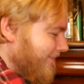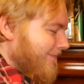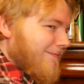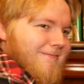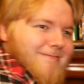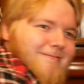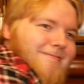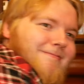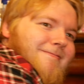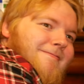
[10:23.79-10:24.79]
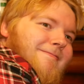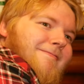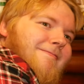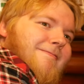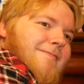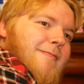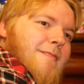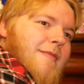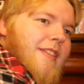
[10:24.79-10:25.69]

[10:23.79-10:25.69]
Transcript: [no speech]